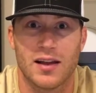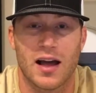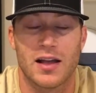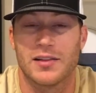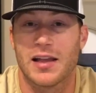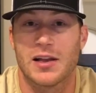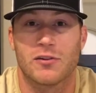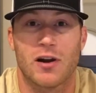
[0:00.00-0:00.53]

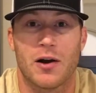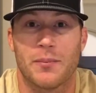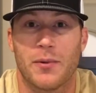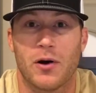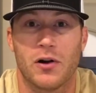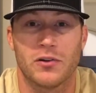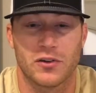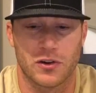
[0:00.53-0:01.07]
I'd take ground
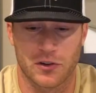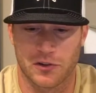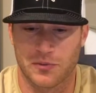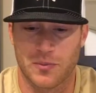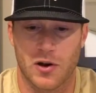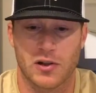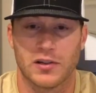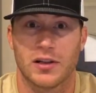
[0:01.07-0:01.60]
balls in a
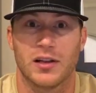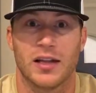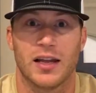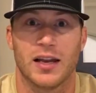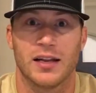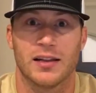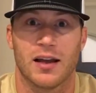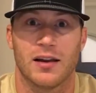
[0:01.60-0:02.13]
small little
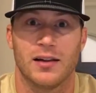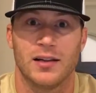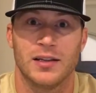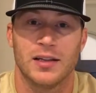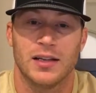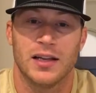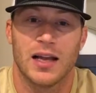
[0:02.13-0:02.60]
hitting tunnel.